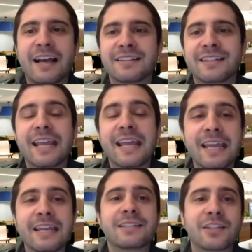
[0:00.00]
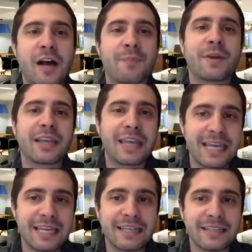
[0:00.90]
Today's topic
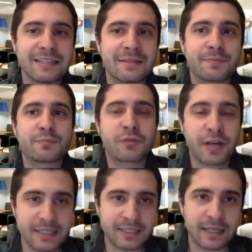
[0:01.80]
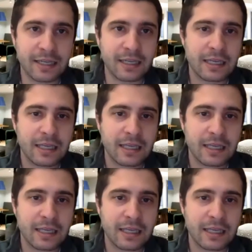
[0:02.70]
is pricing